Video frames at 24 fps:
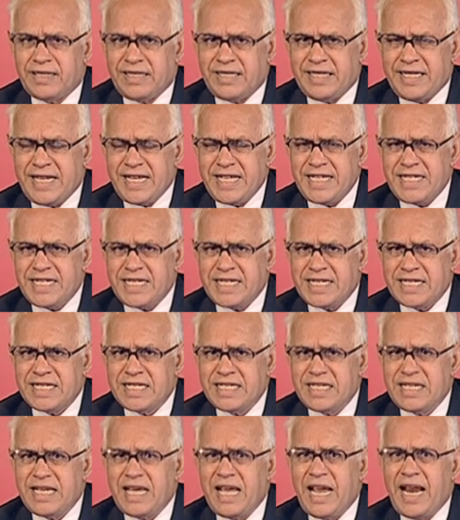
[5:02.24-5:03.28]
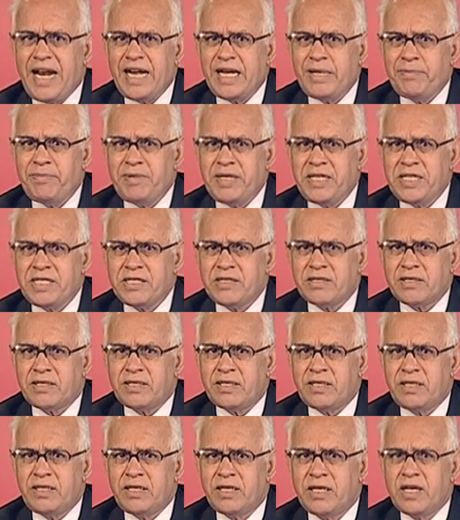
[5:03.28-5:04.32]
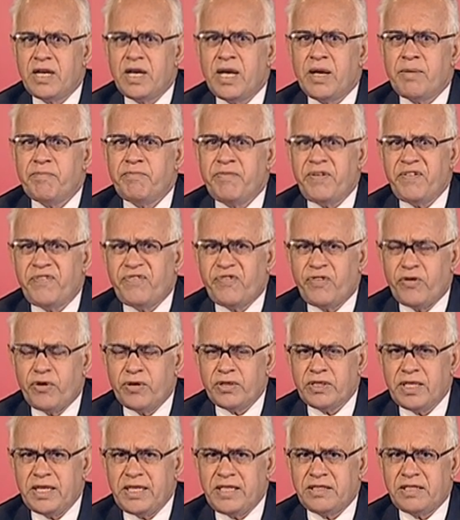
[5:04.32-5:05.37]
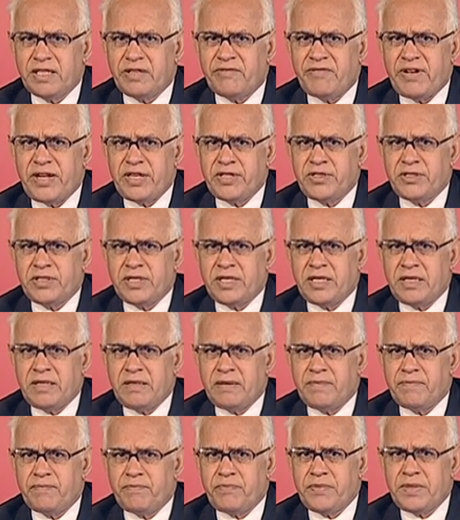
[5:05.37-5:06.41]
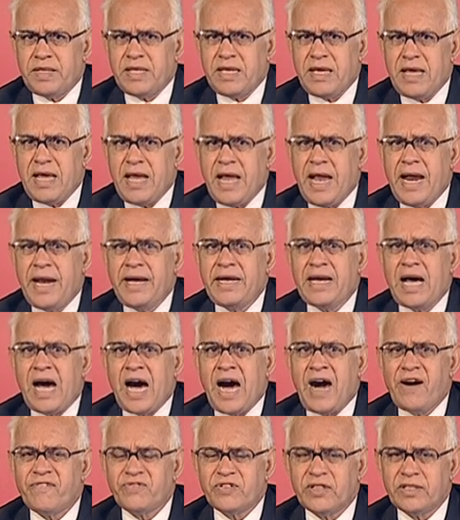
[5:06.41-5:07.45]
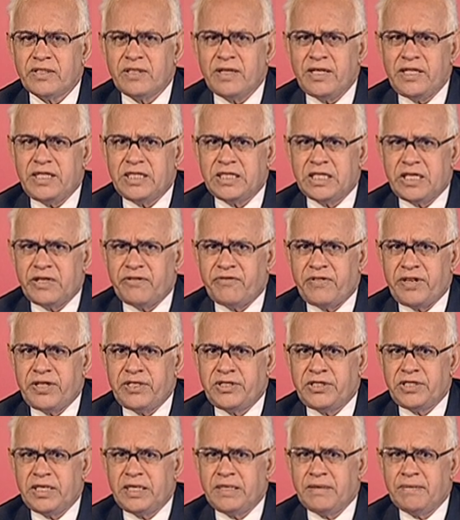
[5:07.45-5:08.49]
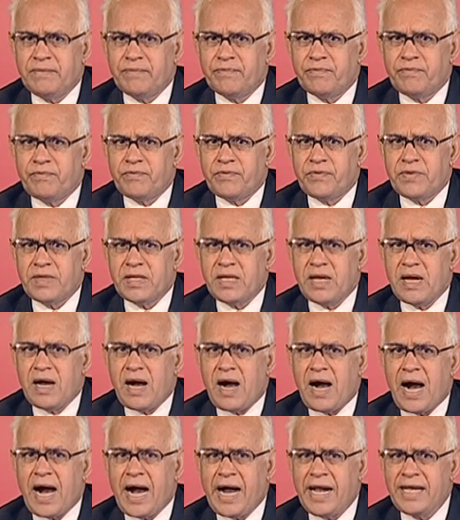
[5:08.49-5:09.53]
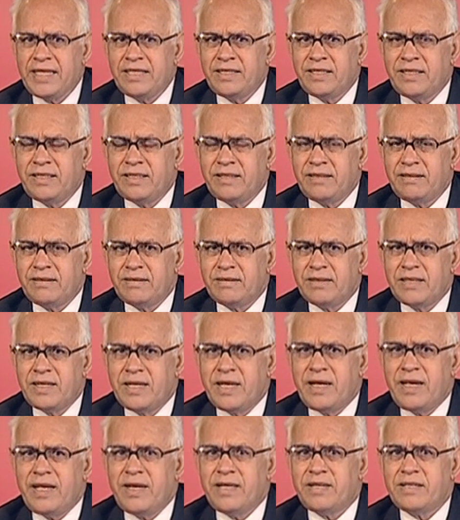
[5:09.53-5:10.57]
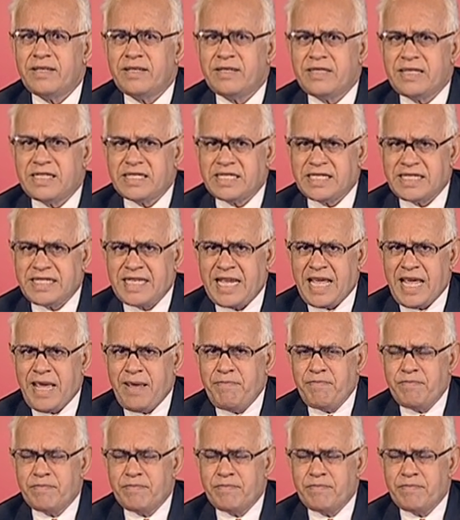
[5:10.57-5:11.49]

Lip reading: test administered before the intervention and after the intervention, either it is the same